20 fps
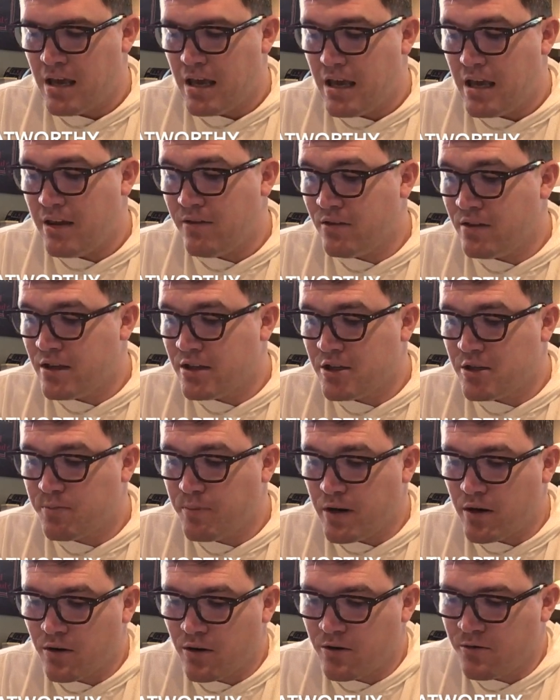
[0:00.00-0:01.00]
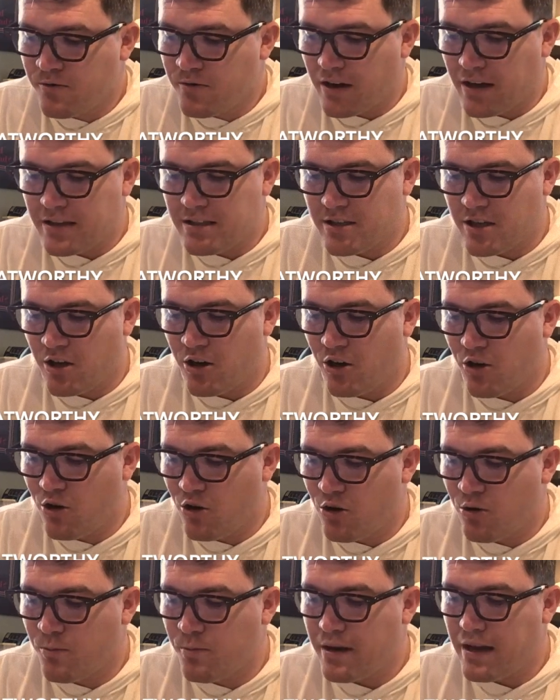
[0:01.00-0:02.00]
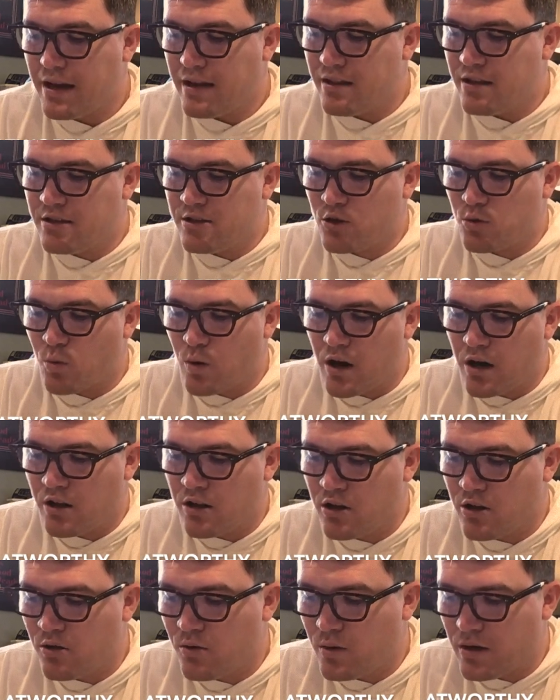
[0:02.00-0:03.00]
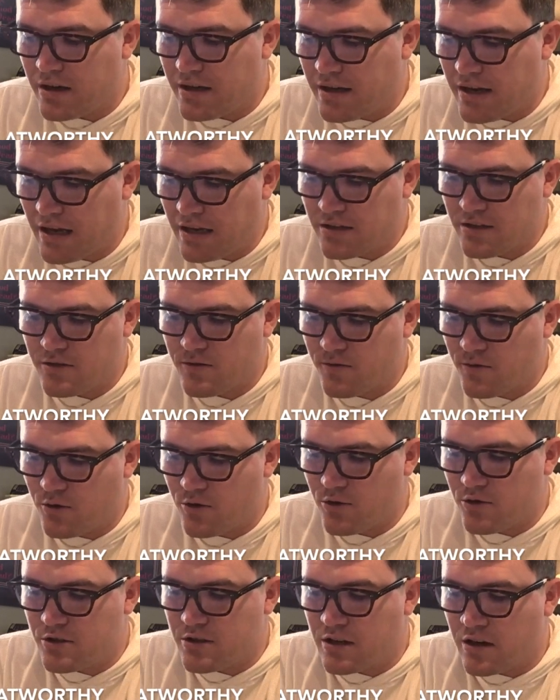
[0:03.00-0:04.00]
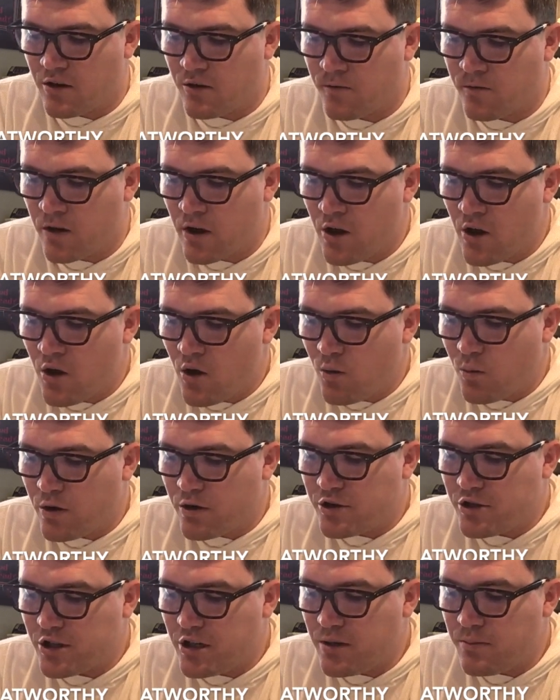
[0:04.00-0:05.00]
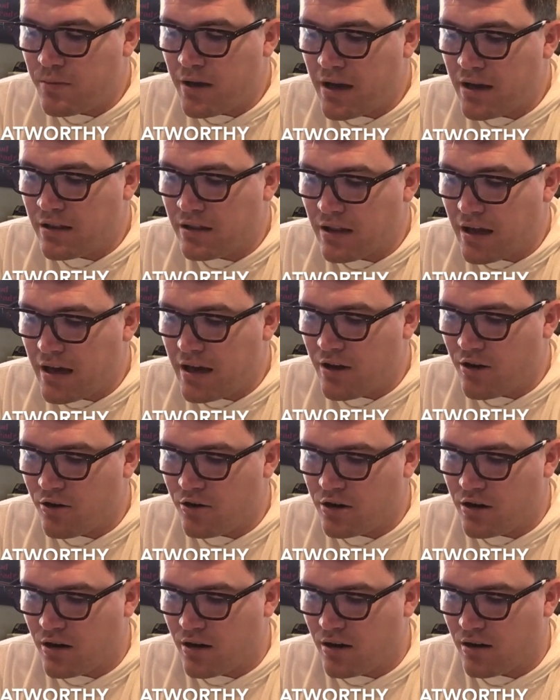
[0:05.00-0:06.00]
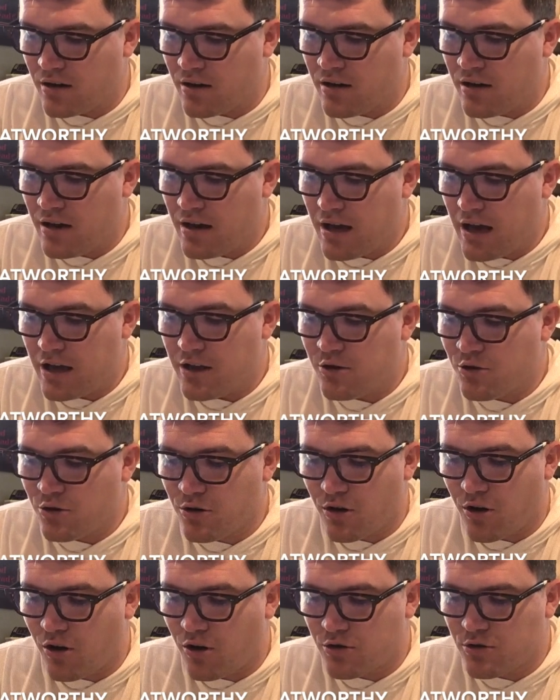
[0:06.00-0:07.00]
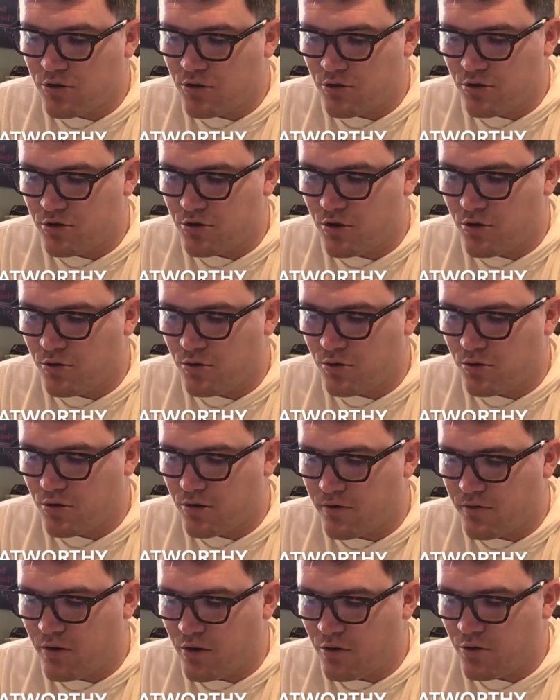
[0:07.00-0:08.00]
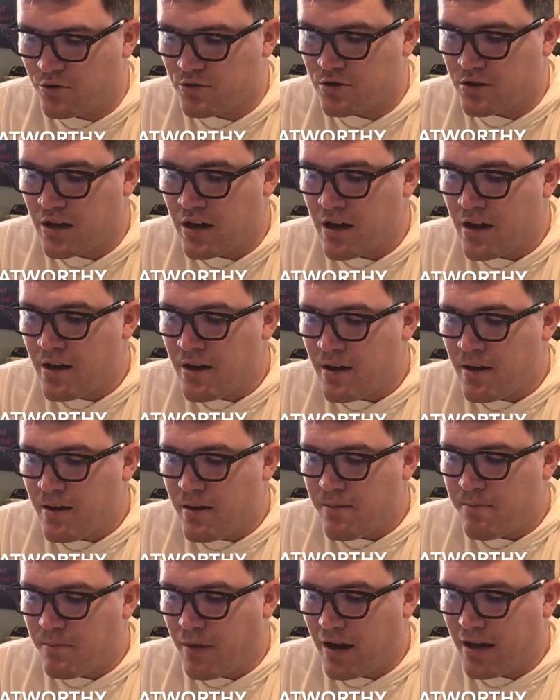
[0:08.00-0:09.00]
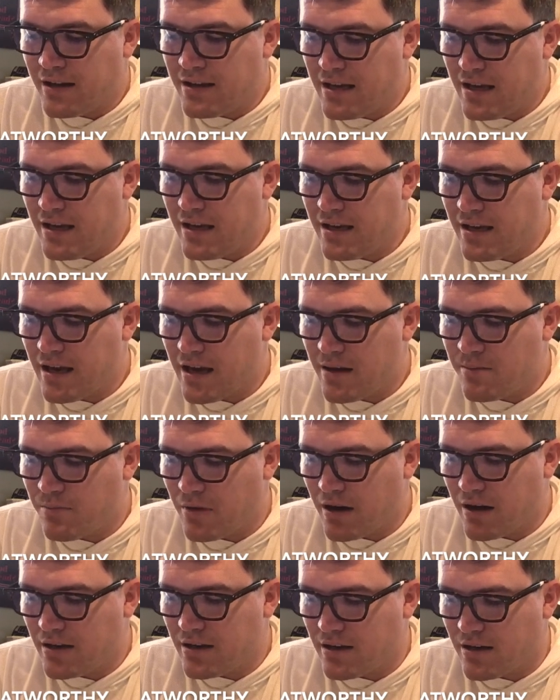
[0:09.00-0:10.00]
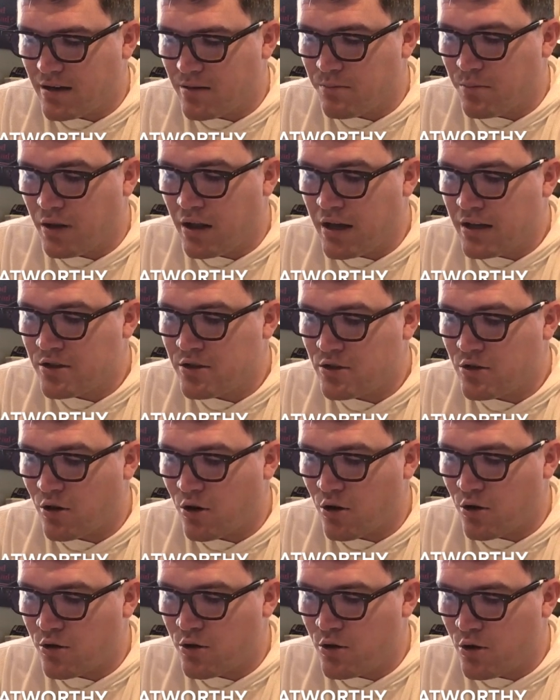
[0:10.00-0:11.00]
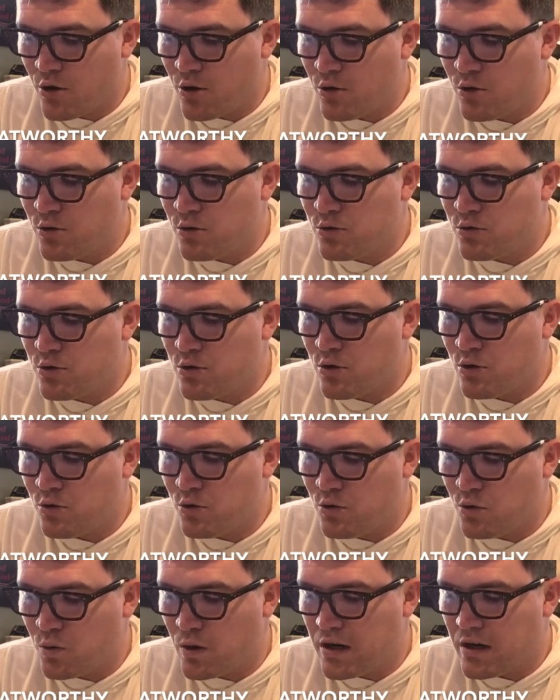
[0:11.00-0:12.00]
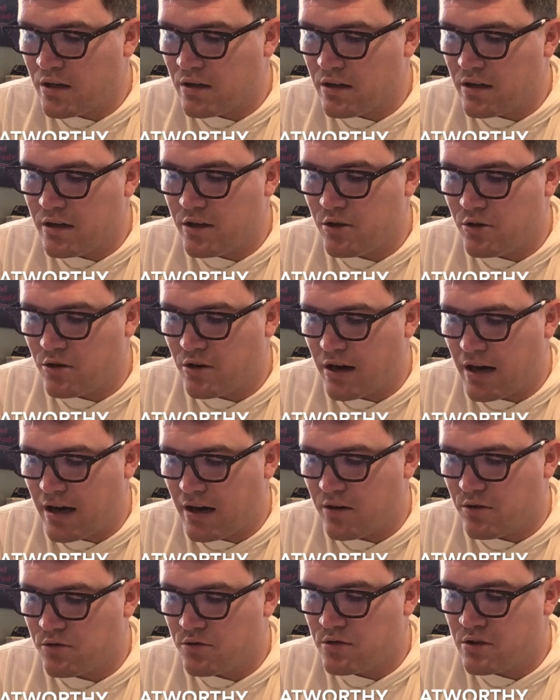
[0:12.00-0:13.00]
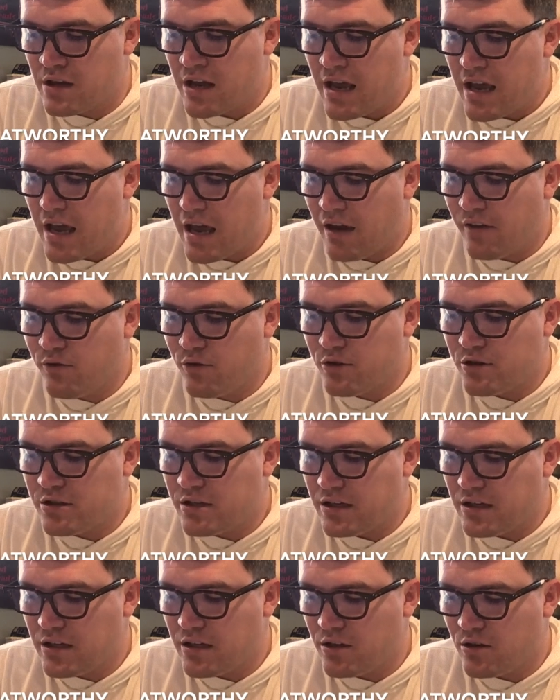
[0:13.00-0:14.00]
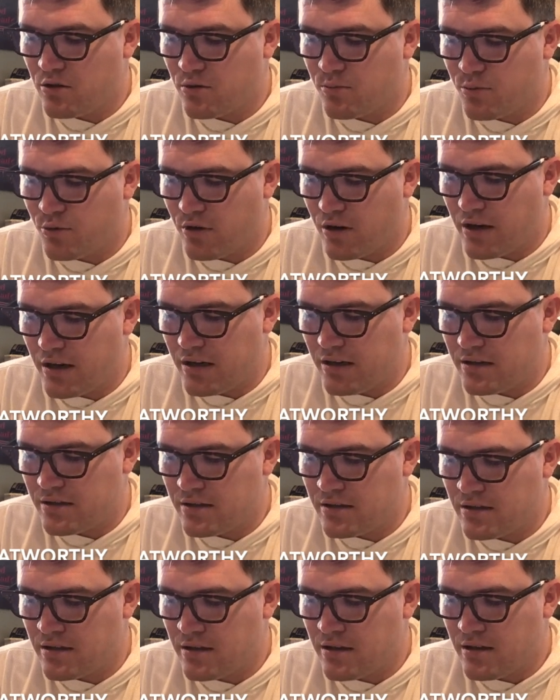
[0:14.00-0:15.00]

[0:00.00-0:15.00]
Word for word: Even the sparrow finds a home, and the swallow a nest for herself, where she may lay her young. At your altars, O Lord of hosts, my King and my God, blessed are those who dwell in your house, ever singing your praise.